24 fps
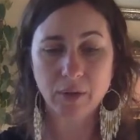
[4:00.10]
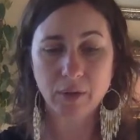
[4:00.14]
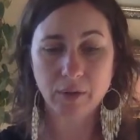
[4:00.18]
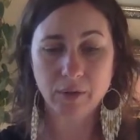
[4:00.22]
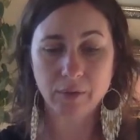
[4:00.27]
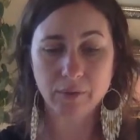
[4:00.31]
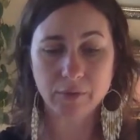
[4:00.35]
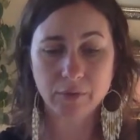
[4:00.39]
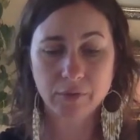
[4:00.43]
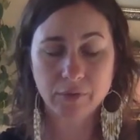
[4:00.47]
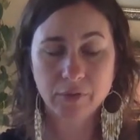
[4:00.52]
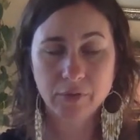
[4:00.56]

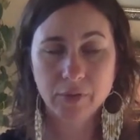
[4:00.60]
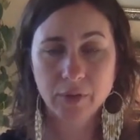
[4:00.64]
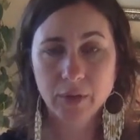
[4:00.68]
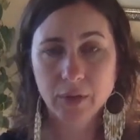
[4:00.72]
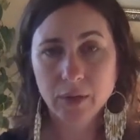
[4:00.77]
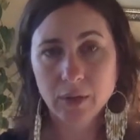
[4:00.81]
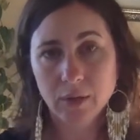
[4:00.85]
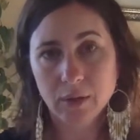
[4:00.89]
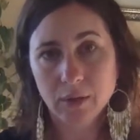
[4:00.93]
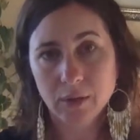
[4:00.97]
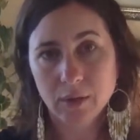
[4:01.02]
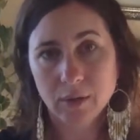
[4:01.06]
of
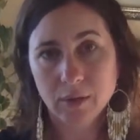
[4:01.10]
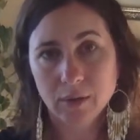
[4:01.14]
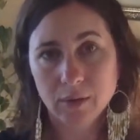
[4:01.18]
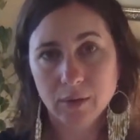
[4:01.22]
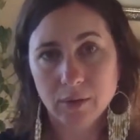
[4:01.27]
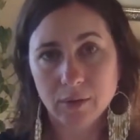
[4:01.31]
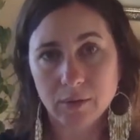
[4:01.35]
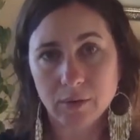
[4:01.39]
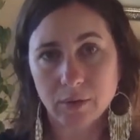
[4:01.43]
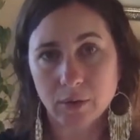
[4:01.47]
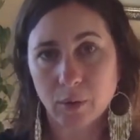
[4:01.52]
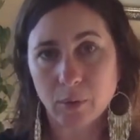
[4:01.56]

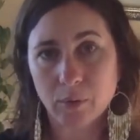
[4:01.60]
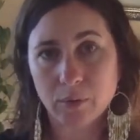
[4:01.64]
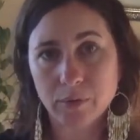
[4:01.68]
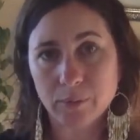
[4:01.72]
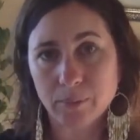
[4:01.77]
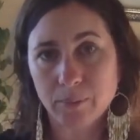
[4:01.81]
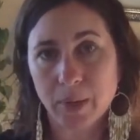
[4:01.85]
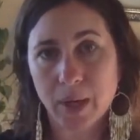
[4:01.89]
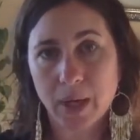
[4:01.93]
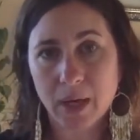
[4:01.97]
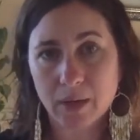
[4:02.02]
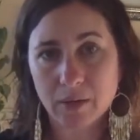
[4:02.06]
the
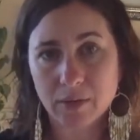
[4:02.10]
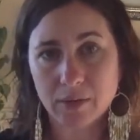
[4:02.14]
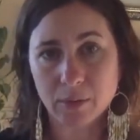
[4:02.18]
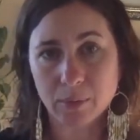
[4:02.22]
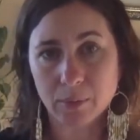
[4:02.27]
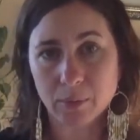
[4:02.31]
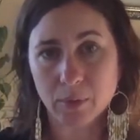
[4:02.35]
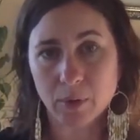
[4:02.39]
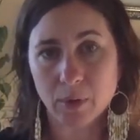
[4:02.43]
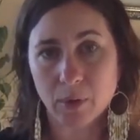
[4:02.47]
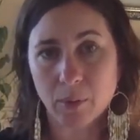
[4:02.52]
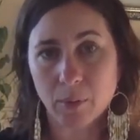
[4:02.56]
golden path that
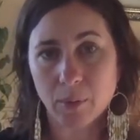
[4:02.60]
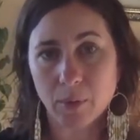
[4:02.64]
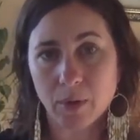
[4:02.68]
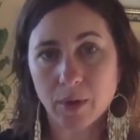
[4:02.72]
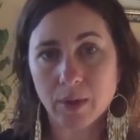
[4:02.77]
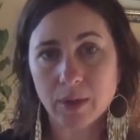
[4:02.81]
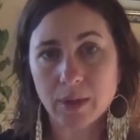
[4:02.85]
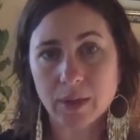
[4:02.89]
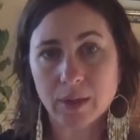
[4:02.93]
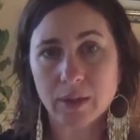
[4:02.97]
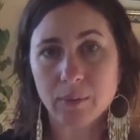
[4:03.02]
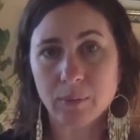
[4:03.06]
we're all
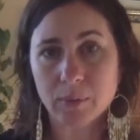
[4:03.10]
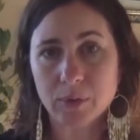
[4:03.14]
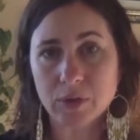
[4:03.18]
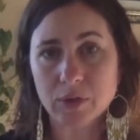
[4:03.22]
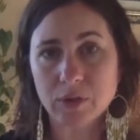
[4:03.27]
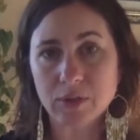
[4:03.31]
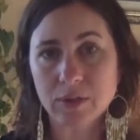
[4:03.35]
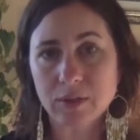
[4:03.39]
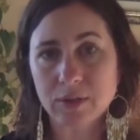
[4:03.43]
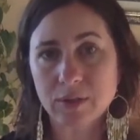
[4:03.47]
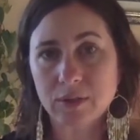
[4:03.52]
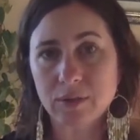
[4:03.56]
walking, which
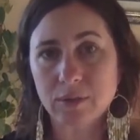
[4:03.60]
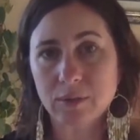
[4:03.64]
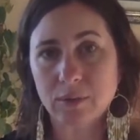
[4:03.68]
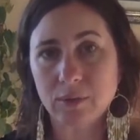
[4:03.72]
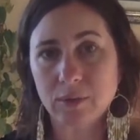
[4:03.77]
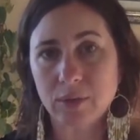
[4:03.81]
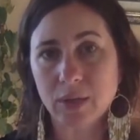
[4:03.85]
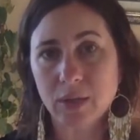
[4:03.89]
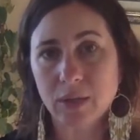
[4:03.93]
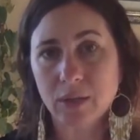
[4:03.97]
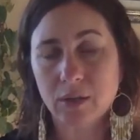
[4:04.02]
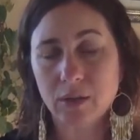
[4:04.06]
is to
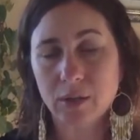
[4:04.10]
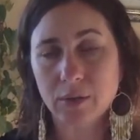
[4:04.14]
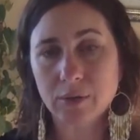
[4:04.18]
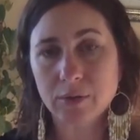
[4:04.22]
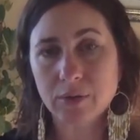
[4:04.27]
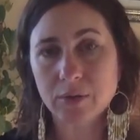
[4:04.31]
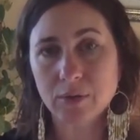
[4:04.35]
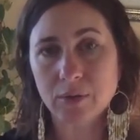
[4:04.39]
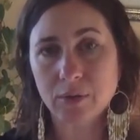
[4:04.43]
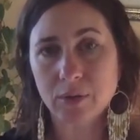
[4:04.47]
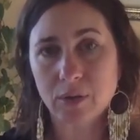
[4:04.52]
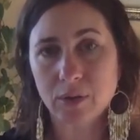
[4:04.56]
get
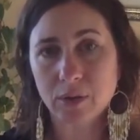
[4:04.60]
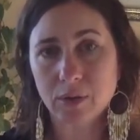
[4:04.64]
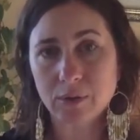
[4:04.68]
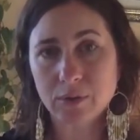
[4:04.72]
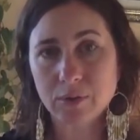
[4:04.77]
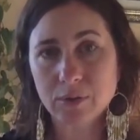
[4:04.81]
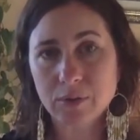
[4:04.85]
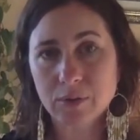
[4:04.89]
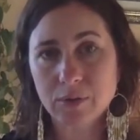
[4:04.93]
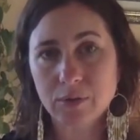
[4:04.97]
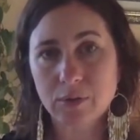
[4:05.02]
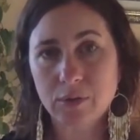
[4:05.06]
closer and
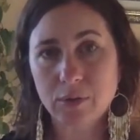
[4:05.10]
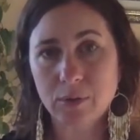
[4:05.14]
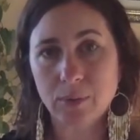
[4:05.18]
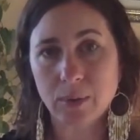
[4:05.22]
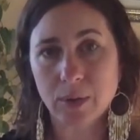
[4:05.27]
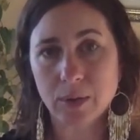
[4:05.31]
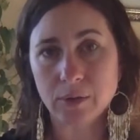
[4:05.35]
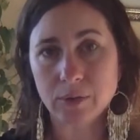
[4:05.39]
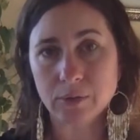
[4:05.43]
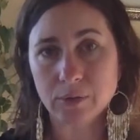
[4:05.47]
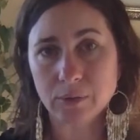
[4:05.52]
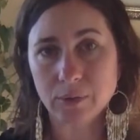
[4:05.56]
closer to
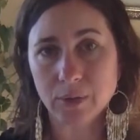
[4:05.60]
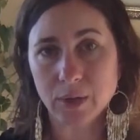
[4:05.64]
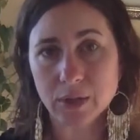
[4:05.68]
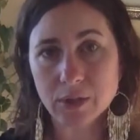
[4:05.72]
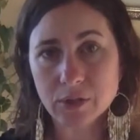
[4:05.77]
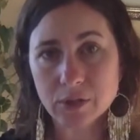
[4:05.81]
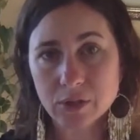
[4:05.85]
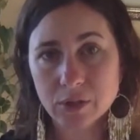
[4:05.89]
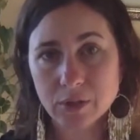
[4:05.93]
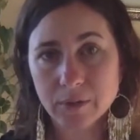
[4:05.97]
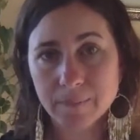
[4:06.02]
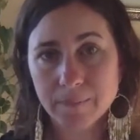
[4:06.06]
our true
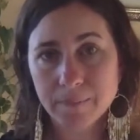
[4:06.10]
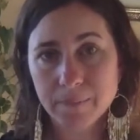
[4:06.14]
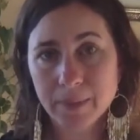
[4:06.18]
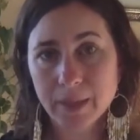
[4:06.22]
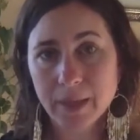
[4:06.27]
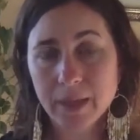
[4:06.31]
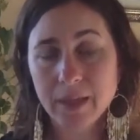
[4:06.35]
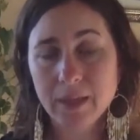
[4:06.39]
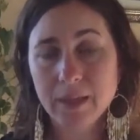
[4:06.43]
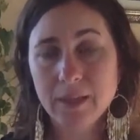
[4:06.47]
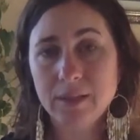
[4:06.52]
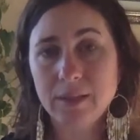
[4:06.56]
nature,
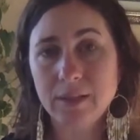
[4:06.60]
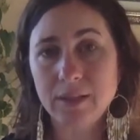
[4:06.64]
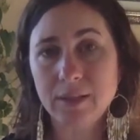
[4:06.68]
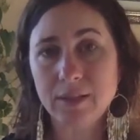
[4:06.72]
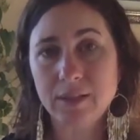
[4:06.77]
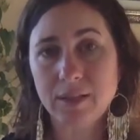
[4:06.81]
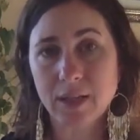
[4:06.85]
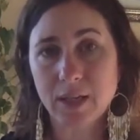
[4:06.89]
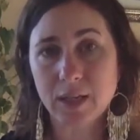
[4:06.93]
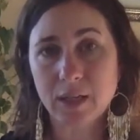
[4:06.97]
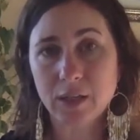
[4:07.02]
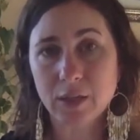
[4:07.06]
to
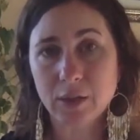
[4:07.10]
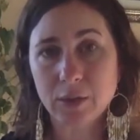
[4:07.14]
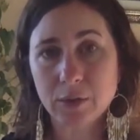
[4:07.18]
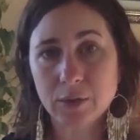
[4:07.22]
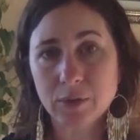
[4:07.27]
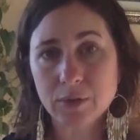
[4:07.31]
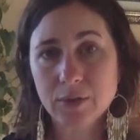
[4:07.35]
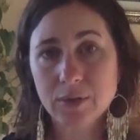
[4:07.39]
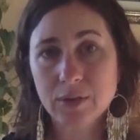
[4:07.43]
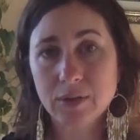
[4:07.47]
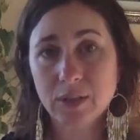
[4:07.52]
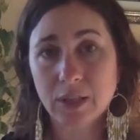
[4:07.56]
stay
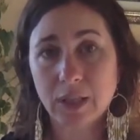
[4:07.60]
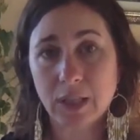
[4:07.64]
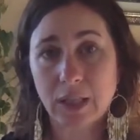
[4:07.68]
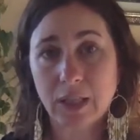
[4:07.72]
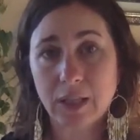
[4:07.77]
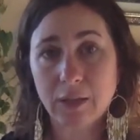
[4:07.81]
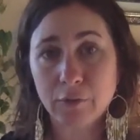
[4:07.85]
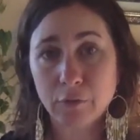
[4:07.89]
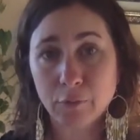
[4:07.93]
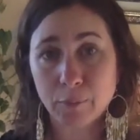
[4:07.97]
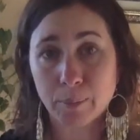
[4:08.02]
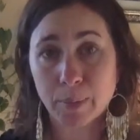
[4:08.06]
close, to
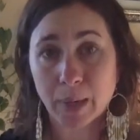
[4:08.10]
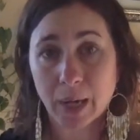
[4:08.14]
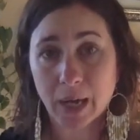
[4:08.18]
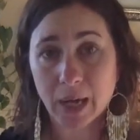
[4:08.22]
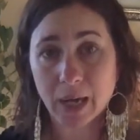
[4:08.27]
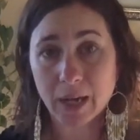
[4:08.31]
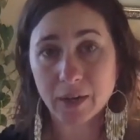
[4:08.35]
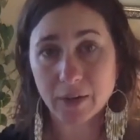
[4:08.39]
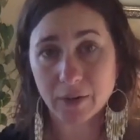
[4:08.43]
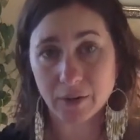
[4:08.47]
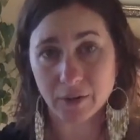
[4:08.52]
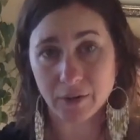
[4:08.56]
live
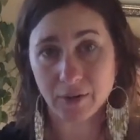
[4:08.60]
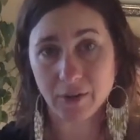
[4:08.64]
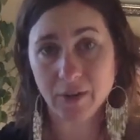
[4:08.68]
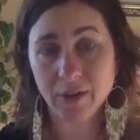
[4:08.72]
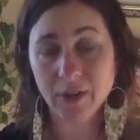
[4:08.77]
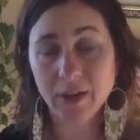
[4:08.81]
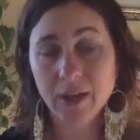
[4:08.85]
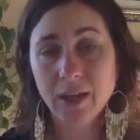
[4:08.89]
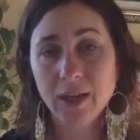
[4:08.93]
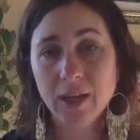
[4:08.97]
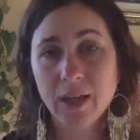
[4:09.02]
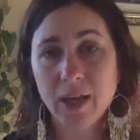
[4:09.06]
by her,
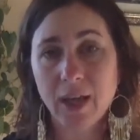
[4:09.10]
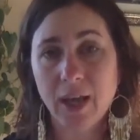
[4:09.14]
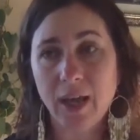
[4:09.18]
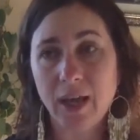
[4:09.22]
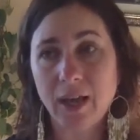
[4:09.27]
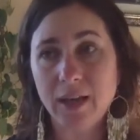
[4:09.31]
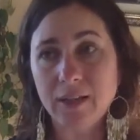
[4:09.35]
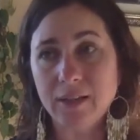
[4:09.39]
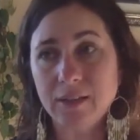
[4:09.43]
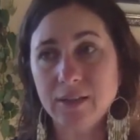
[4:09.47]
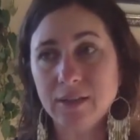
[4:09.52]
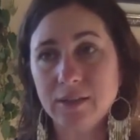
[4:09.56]

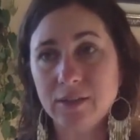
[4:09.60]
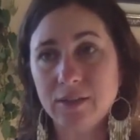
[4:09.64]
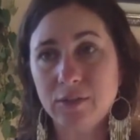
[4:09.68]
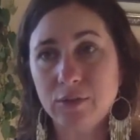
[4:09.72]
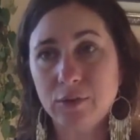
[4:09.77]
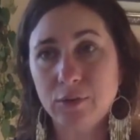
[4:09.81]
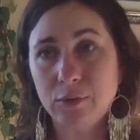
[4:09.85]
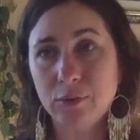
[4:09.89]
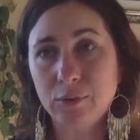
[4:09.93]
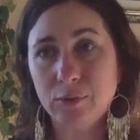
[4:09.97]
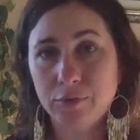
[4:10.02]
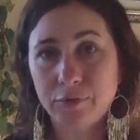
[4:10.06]
and
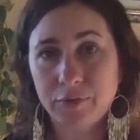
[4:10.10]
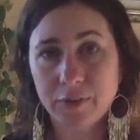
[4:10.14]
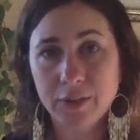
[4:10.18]
to